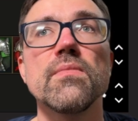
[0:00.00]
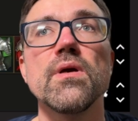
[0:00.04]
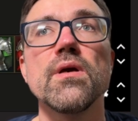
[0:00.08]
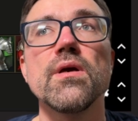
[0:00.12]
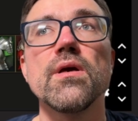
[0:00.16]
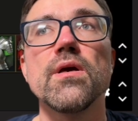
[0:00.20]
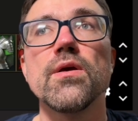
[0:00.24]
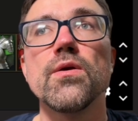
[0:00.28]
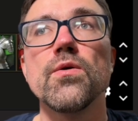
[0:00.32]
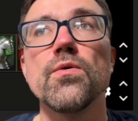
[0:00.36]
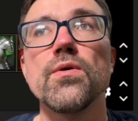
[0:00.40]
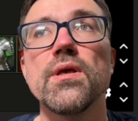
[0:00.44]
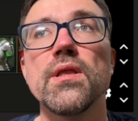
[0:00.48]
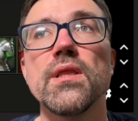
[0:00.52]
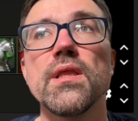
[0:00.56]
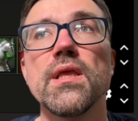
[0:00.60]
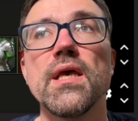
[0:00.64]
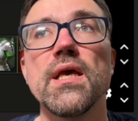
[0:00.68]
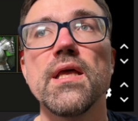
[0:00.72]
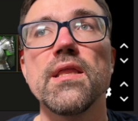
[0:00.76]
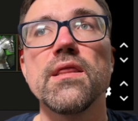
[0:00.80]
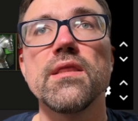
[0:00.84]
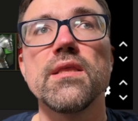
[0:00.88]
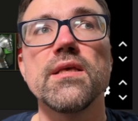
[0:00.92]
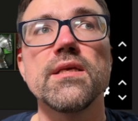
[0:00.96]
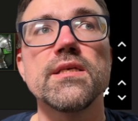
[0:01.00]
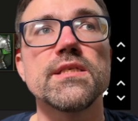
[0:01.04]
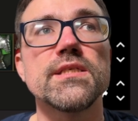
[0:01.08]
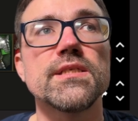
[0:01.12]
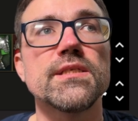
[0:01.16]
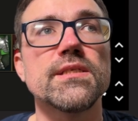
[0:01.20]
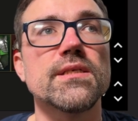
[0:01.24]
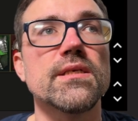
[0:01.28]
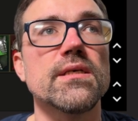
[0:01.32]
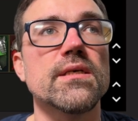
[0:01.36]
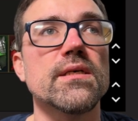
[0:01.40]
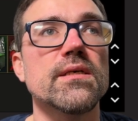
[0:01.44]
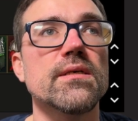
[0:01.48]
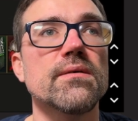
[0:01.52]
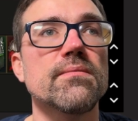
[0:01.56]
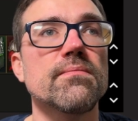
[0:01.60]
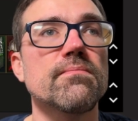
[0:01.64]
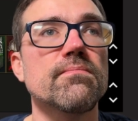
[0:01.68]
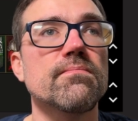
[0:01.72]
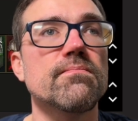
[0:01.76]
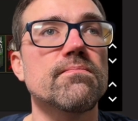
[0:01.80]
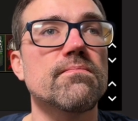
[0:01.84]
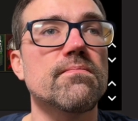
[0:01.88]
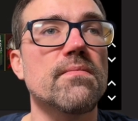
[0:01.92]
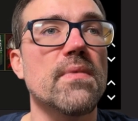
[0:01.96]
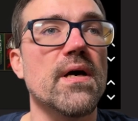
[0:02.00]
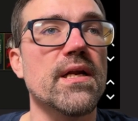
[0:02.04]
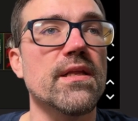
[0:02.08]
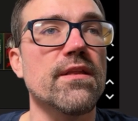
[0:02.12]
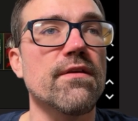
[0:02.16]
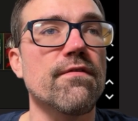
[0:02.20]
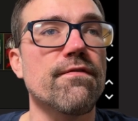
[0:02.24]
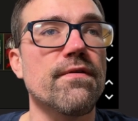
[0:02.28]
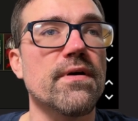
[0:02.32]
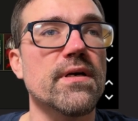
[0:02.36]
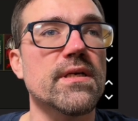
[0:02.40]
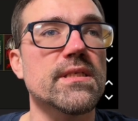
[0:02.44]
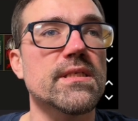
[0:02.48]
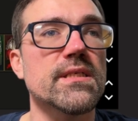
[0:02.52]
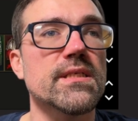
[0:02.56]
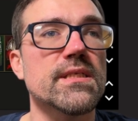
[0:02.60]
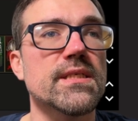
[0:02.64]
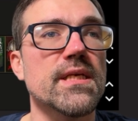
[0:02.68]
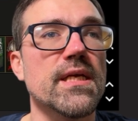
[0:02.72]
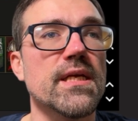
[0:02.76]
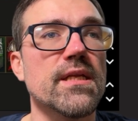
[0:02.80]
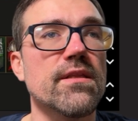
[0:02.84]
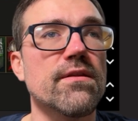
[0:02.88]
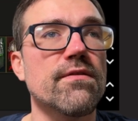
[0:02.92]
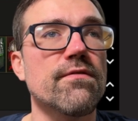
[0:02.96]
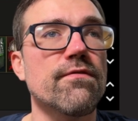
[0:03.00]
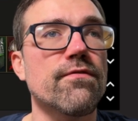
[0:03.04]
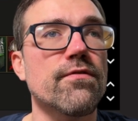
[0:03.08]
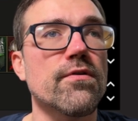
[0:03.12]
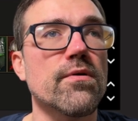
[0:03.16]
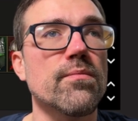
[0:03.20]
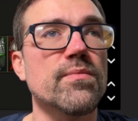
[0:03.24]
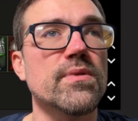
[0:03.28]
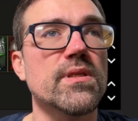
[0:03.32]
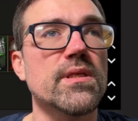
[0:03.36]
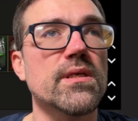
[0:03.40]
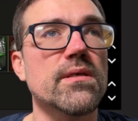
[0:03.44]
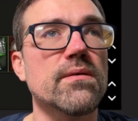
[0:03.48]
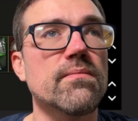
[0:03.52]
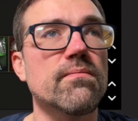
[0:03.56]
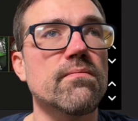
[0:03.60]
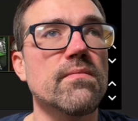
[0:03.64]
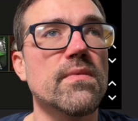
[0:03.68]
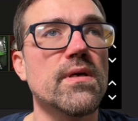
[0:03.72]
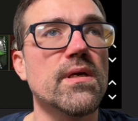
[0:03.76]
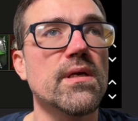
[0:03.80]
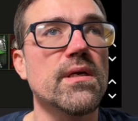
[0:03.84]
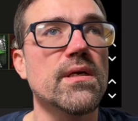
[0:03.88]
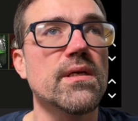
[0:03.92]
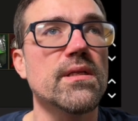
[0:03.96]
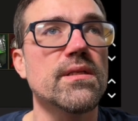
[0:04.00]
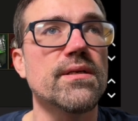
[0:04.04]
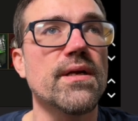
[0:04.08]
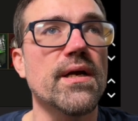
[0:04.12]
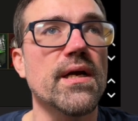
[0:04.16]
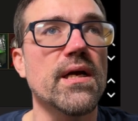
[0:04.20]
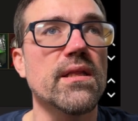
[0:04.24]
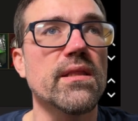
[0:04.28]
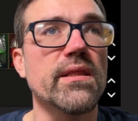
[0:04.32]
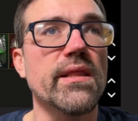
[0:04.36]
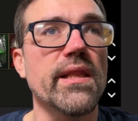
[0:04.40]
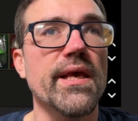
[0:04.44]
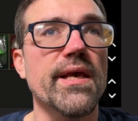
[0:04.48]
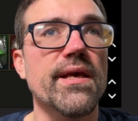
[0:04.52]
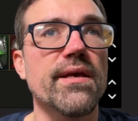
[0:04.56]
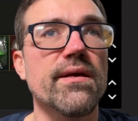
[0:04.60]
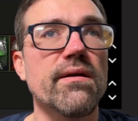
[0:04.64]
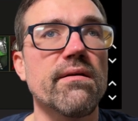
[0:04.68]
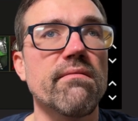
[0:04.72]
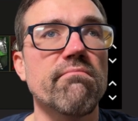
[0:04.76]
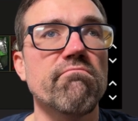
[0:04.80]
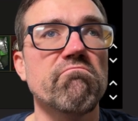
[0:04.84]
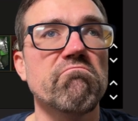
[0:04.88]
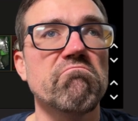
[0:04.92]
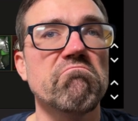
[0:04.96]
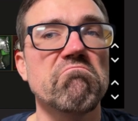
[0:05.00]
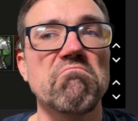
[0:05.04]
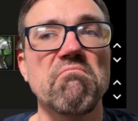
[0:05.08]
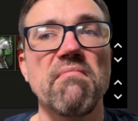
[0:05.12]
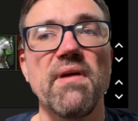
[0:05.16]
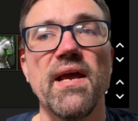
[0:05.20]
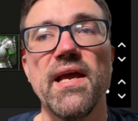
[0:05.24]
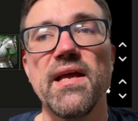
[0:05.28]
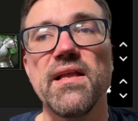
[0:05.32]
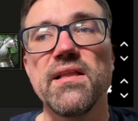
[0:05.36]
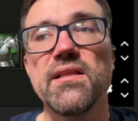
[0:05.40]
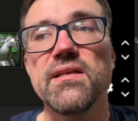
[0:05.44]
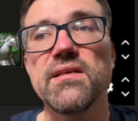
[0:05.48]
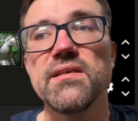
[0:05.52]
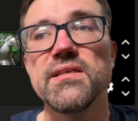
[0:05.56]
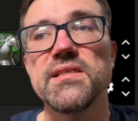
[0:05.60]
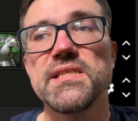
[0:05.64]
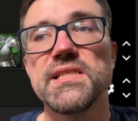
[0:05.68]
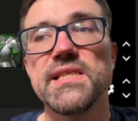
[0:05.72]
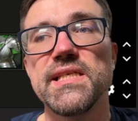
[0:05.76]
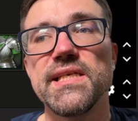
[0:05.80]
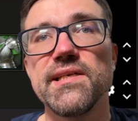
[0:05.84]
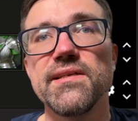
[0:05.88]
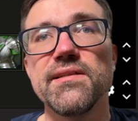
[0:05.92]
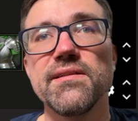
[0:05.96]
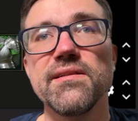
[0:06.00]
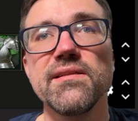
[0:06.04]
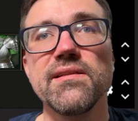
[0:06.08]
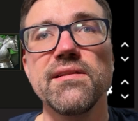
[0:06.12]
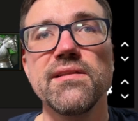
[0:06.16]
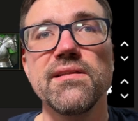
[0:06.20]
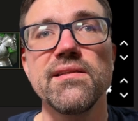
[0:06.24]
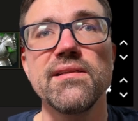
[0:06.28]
you can get this artifact set from the Dragon Lair, and still,